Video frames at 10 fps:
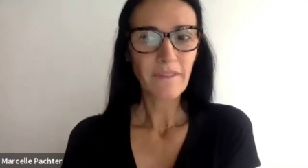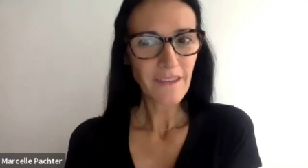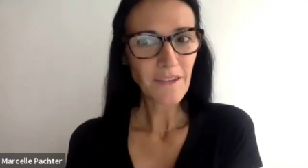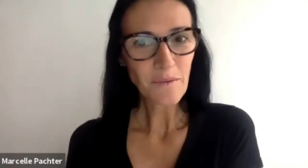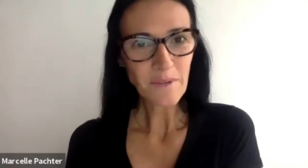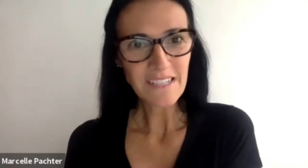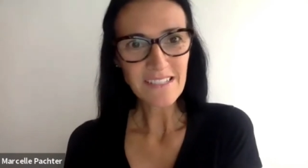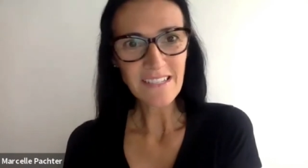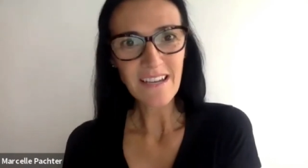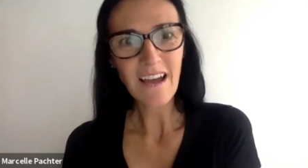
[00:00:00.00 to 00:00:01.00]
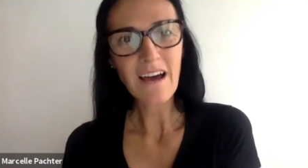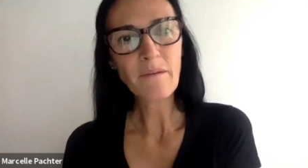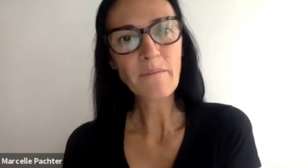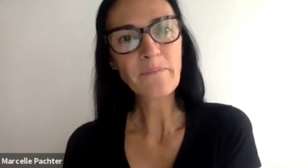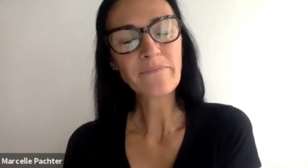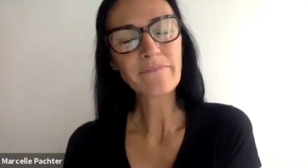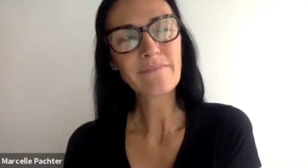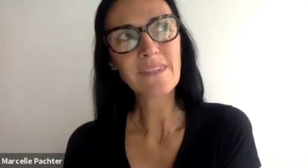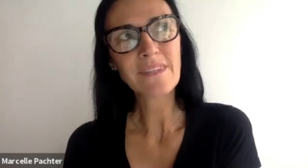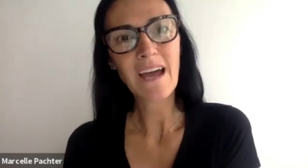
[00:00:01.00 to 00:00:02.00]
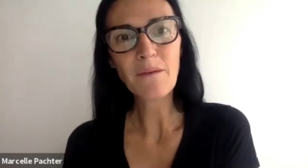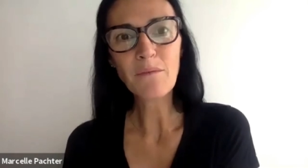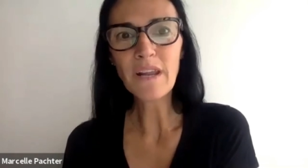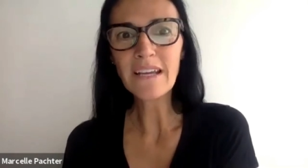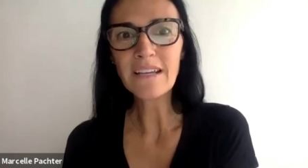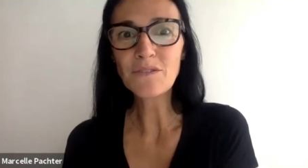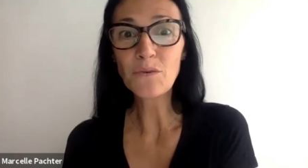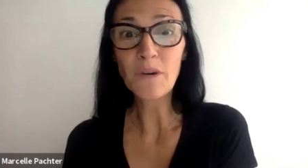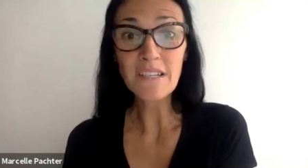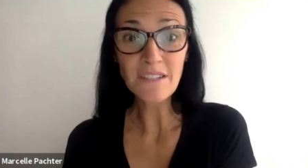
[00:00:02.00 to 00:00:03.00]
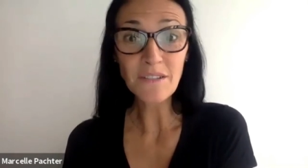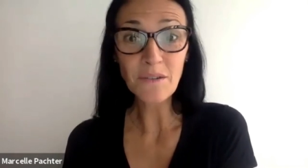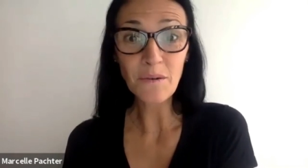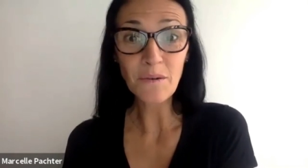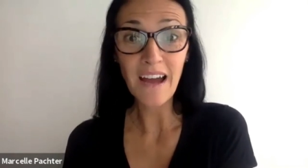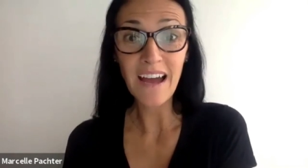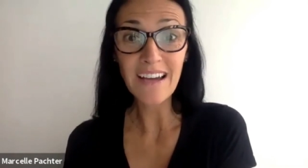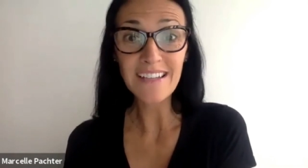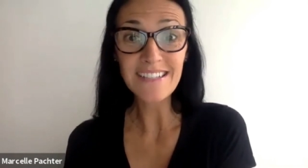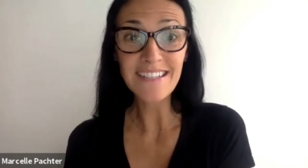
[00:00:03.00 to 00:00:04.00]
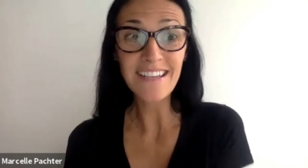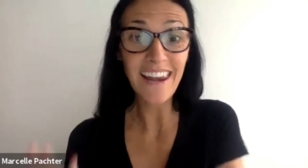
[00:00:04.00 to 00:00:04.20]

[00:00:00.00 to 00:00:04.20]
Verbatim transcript: Thank you, Vanessa. Um, I would like to ask you as a